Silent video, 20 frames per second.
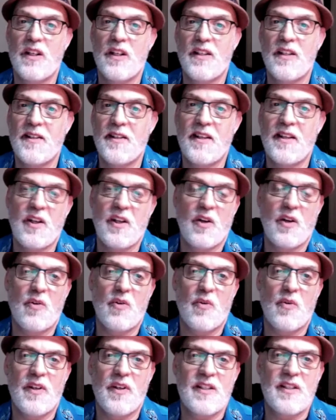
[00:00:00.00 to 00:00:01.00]

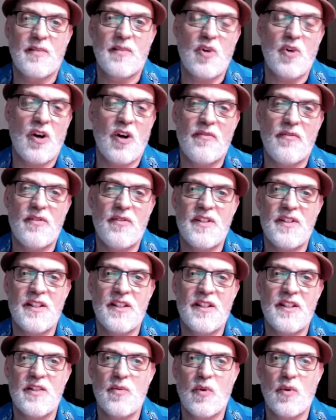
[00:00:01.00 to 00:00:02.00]
going to some
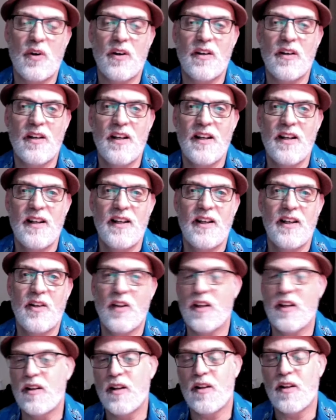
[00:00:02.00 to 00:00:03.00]
conferences where
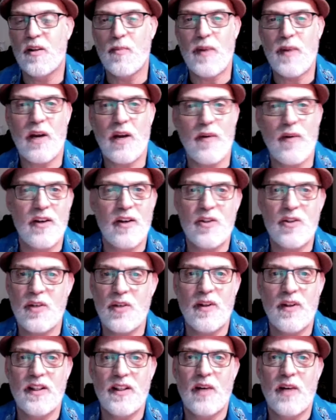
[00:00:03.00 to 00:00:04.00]
like the bioenergy
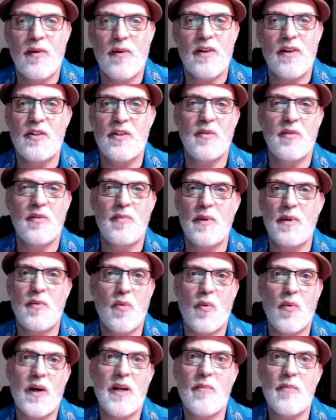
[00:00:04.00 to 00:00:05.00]
one that I went to, and people
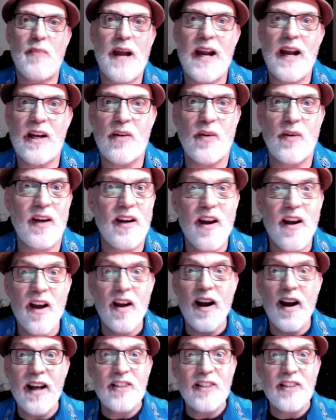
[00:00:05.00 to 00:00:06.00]
running back going, "I saw